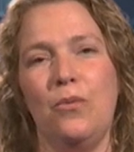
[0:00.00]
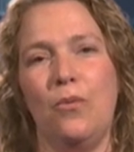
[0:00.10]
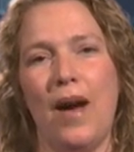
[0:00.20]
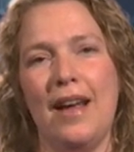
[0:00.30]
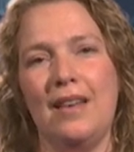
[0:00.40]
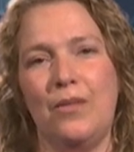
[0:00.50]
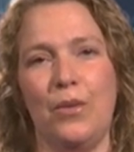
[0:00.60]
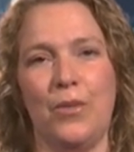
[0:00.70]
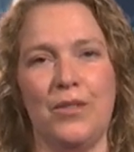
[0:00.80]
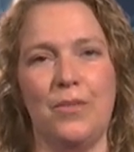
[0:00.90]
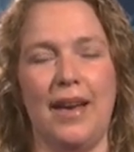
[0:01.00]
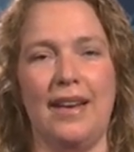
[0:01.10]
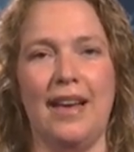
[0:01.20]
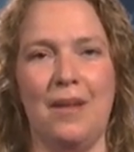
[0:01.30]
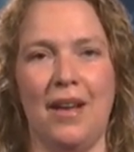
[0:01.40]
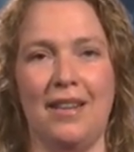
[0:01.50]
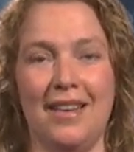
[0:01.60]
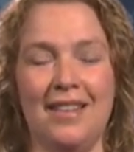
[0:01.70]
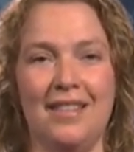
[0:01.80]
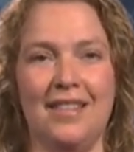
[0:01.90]
why did we want to make a game like
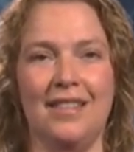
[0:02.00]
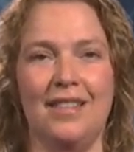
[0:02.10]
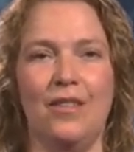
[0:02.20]
this?